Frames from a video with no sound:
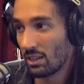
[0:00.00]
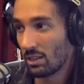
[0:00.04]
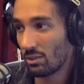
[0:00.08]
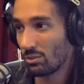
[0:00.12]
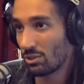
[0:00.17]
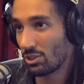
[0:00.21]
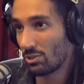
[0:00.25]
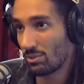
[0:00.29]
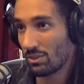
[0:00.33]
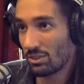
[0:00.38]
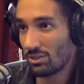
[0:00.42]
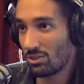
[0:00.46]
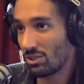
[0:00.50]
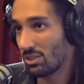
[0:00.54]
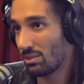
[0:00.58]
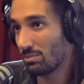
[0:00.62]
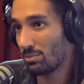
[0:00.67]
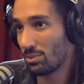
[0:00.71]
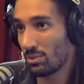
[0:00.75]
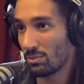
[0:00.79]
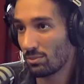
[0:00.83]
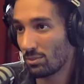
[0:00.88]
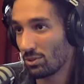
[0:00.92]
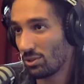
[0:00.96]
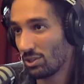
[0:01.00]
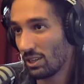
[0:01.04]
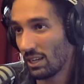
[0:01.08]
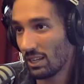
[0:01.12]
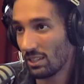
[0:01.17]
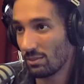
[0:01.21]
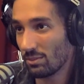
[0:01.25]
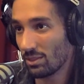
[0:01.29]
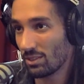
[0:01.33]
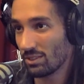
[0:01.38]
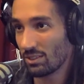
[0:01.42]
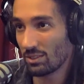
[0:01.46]
which means you can put more
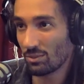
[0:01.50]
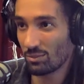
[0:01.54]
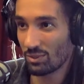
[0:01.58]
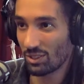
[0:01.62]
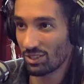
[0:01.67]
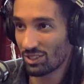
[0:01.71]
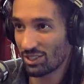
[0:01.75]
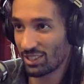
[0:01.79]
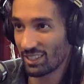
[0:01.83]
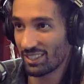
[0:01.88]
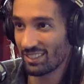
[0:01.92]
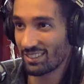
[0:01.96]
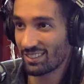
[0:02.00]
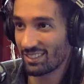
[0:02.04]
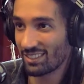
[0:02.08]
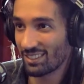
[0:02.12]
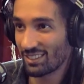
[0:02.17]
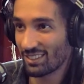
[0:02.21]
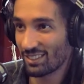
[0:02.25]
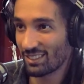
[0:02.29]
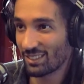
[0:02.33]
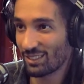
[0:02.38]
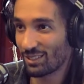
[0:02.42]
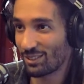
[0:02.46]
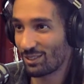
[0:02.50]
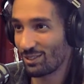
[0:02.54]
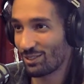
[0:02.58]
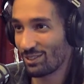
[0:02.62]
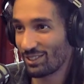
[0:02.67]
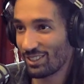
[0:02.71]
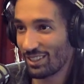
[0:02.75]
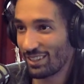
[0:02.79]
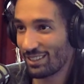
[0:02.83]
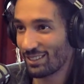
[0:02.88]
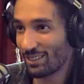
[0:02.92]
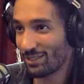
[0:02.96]
animals in one shed because you're
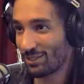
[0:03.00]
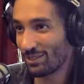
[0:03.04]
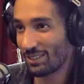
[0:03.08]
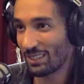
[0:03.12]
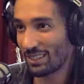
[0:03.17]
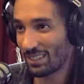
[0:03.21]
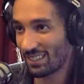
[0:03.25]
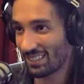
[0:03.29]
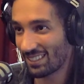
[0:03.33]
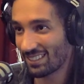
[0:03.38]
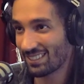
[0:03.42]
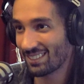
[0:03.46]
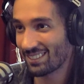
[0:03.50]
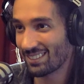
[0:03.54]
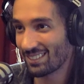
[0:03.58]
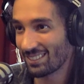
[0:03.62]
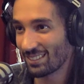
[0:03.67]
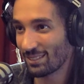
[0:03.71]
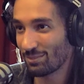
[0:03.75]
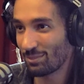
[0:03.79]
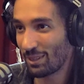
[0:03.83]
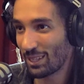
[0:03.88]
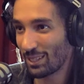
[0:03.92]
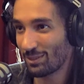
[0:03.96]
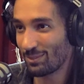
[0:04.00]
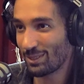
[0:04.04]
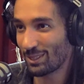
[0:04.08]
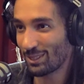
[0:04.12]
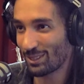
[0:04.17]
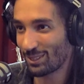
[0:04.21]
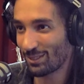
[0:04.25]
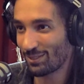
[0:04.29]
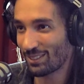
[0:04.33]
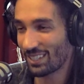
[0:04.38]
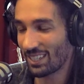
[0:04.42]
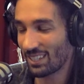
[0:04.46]
not losing space
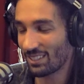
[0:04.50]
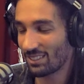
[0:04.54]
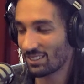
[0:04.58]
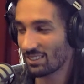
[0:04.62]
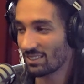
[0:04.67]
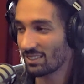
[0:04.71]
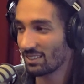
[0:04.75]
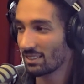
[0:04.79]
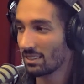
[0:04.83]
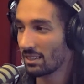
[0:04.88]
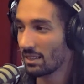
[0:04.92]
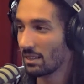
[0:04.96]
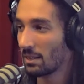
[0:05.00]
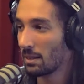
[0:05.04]
because of cages.